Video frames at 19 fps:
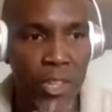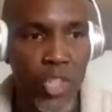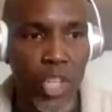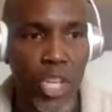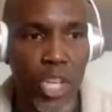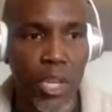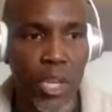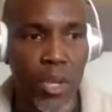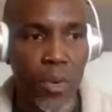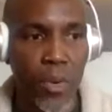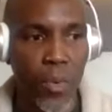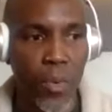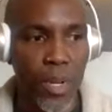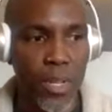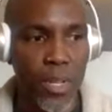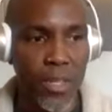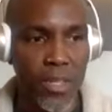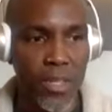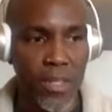She
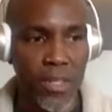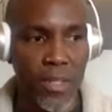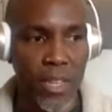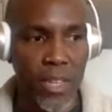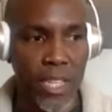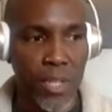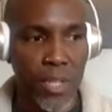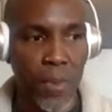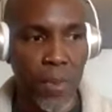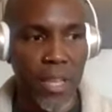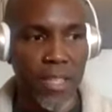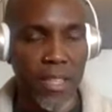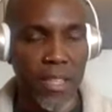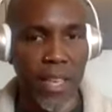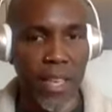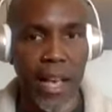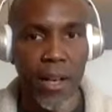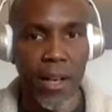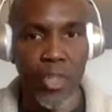was
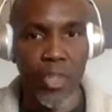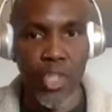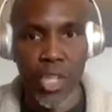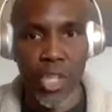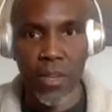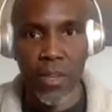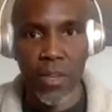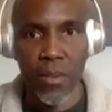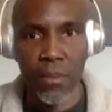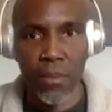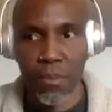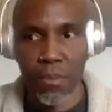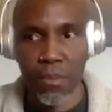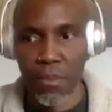expressing how she